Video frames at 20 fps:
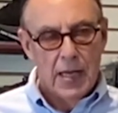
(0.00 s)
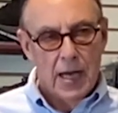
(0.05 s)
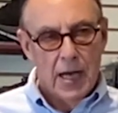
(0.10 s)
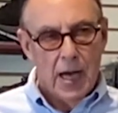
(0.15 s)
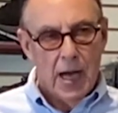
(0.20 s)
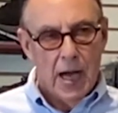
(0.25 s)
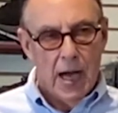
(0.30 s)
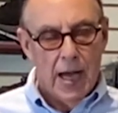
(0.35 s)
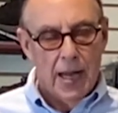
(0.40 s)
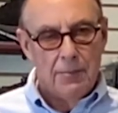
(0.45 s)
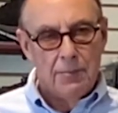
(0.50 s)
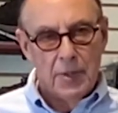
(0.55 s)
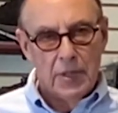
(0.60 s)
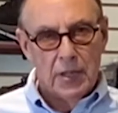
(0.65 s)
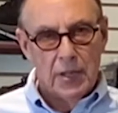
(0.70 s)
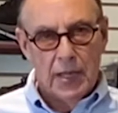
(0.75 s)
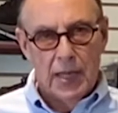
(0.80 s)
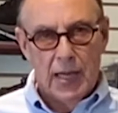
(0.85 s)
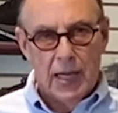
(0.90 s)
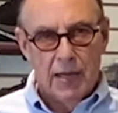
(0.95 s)
I
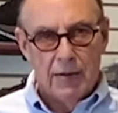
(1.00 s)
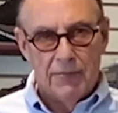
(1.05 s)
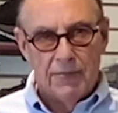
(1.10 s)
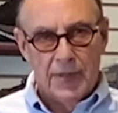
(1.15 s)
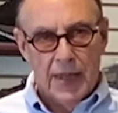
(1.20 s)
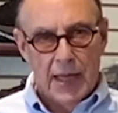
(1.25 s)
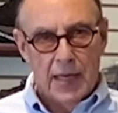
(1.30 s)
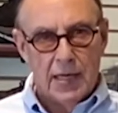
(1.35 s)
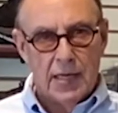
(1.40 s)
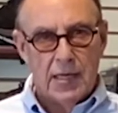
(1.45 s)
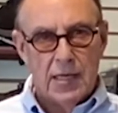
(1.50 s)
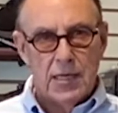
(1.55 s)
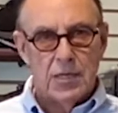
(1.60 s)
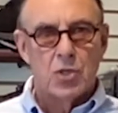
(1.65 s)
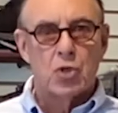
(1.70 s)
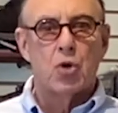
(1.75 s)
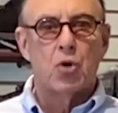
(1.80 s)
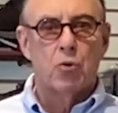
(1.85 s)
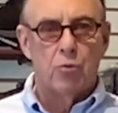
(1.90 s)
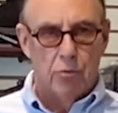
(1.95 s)
believe that it is
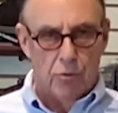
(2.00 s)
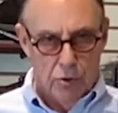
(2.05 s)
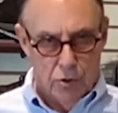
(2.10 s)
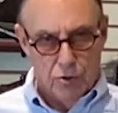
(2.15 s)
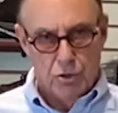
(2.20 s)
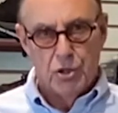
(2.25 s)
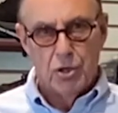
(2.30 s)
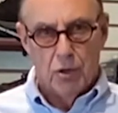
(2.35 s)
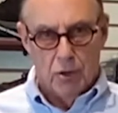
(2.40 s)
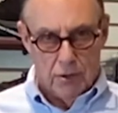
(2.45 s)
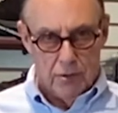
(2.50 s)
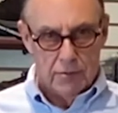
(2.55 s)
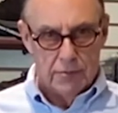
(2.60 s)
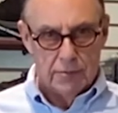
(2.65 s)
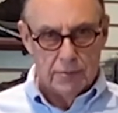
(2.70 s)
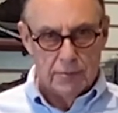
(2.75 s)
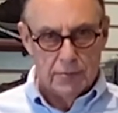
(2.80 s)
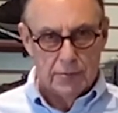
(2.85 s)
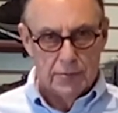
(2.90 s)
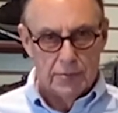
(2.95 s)
crucial
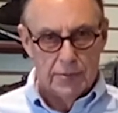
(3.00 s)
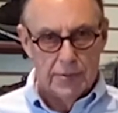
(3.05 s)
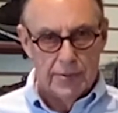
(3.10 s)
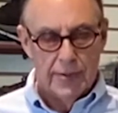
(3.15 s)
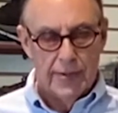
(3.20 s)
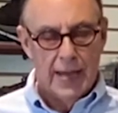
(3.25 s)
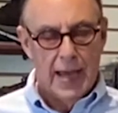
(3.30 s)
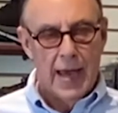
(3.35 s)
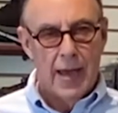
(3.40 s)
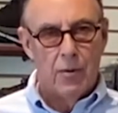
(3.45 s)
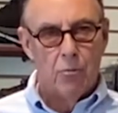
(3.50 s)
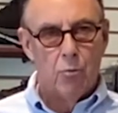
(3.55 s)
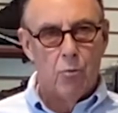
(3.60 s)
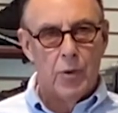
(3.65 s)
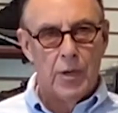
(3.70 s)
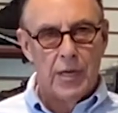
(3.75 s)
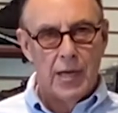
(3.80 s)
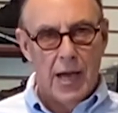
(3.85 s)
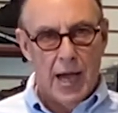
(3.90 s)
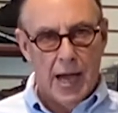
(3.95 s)
that
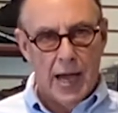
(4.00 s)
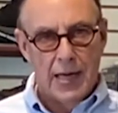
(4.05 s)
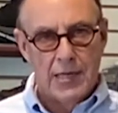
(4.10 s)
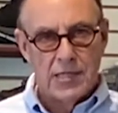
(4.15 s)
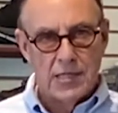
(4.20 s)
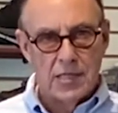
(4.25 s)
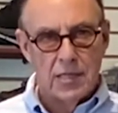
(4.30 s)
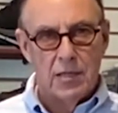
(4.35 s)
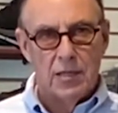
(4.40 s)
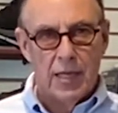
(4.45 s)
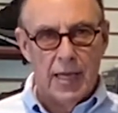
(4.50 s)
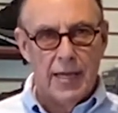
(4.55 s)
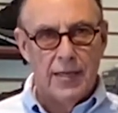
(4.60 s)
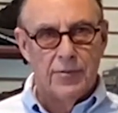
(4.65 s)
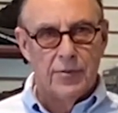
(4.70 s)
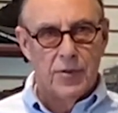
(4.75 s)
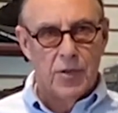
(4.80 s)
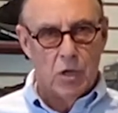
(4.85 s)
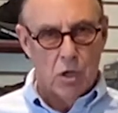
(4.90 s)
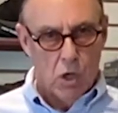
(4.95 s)
we
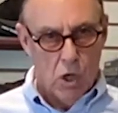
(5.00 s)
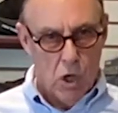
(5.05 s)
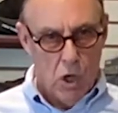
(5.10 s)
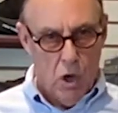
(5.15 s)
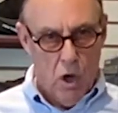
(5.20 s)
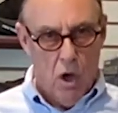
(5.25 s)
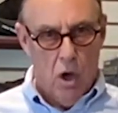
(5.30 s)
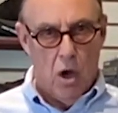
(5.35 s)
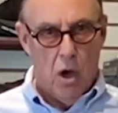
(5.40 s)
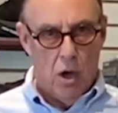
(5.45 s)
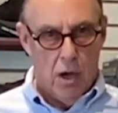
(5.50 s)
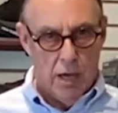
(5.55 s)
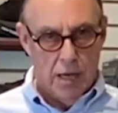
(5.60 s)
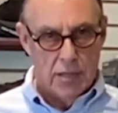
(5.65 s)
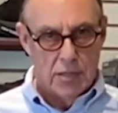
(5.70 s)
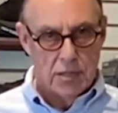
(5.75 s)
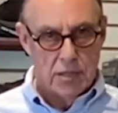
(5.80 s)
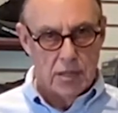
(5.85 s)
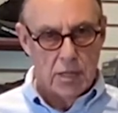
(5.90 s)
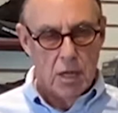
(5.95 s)
isolate the
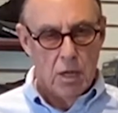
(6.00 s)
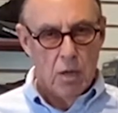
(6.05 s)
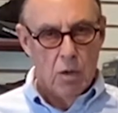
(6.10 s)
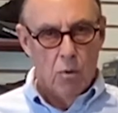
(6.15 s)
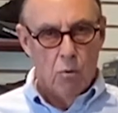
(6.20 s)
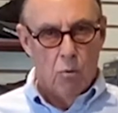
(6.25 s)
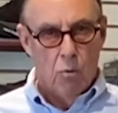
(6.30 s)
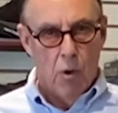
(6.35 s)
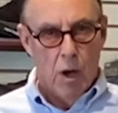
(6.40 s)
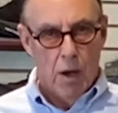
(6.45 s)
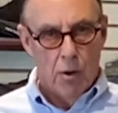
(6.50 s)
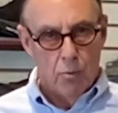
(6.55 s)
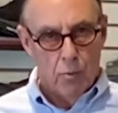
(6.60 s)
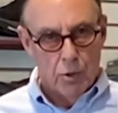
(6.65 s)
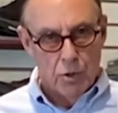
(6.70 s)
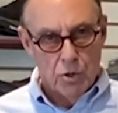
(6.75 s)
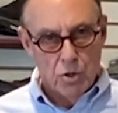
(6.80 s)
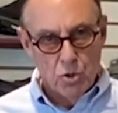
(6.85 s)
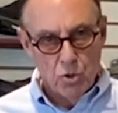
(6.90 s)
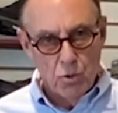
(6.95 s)
cause while
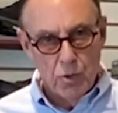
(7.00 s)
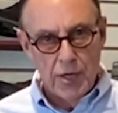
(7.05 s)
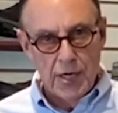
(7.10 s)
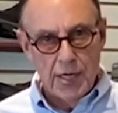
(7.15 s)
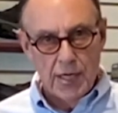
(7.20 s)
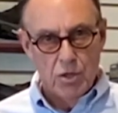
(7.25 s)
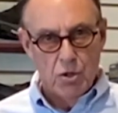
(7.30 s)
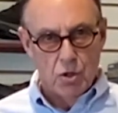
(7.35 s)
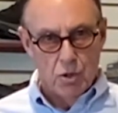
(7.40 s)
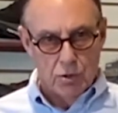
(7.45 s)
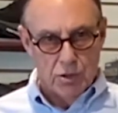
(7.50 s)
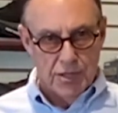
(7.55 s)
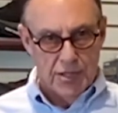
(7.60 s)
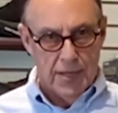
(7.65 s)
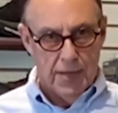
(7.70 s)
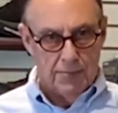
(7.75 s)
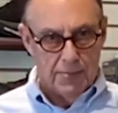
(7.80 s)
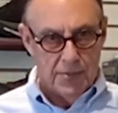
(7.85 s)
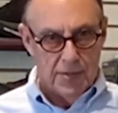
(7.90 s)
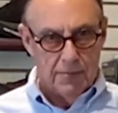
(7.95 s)
we're treating your
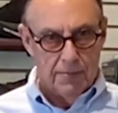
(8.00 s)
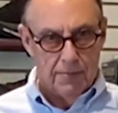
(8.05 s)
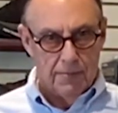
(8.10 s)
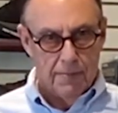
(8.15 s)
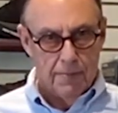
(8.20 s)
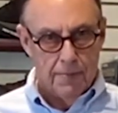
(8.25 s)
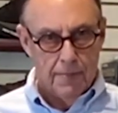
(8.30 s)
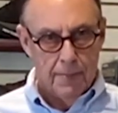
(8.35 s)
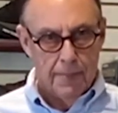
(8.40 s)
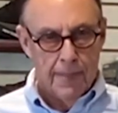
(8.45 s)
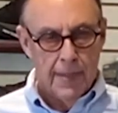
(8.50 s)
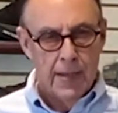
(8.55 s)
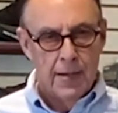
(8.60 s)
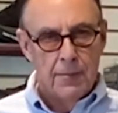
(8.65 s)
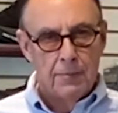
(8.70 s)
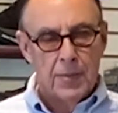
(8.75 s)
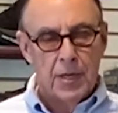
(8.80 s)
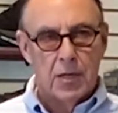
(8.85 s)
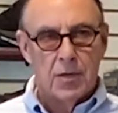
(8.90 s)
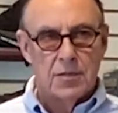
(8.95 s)
symptom.
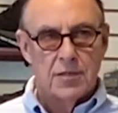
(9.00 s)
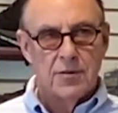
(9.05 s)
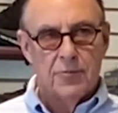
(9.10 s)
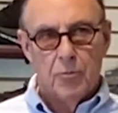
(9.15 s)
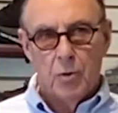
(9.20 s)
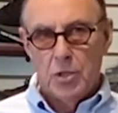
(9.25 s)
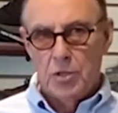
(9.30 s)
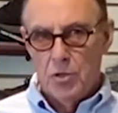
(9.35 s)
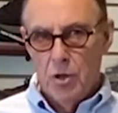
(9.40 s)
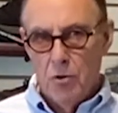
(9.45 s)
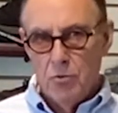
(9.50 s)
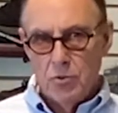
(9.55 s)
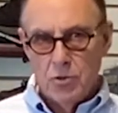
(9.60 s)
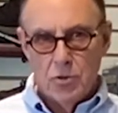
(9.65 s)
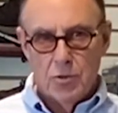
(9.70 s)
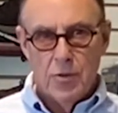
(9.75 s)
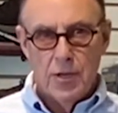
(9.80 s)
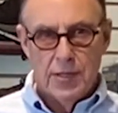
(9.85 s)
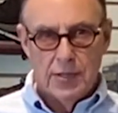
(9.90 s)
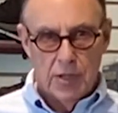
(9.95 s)
Because if we don't
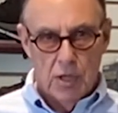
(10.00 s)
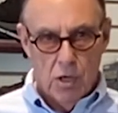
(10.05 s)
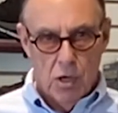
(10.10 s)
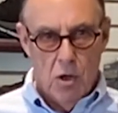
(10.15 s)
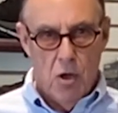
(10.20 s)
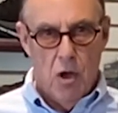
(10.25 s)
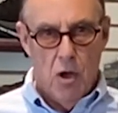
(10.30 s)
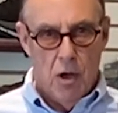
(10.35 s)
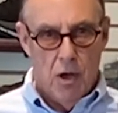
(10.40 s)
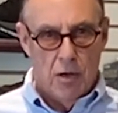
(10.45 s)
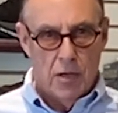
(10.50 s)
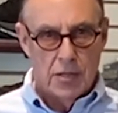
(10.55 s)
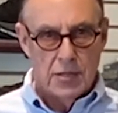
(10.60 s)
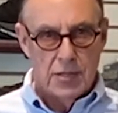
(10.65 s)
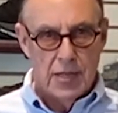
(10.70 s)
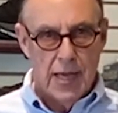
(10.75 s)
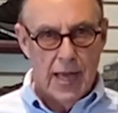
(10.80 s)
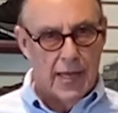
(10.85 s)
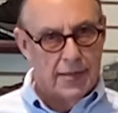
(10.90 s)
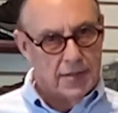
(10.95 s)
treat the
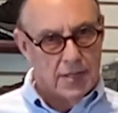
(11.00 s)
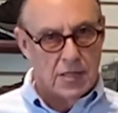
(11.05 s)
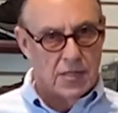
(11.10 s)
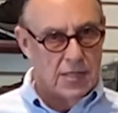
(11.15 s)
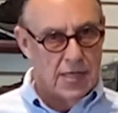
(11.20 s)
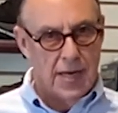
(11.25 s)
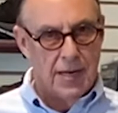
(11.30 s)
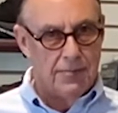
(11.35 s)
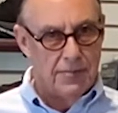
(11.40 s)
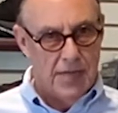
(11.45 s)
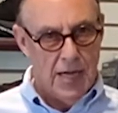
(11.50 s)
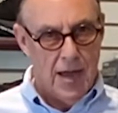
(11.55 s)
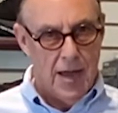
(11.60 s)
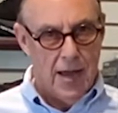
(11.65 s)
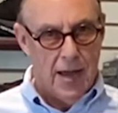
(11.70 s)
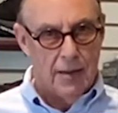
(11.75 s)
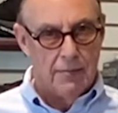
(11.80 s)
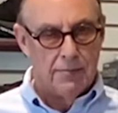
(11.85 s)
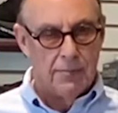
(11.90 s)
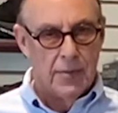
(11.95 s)
cause at the same
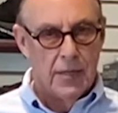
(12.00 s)
time,